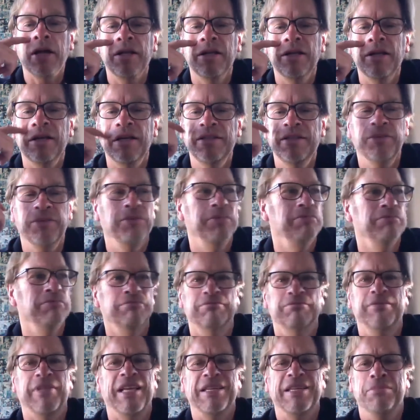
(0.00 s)
I said,
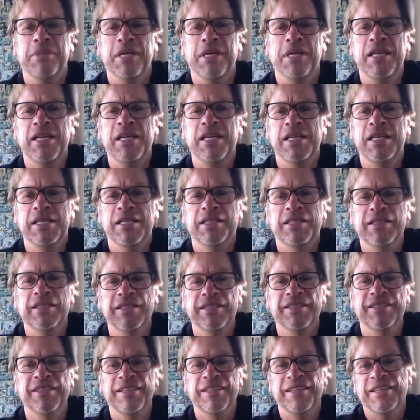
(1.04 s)
like me?
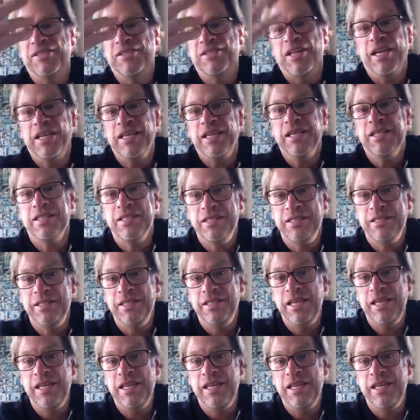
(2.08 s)
Because I guess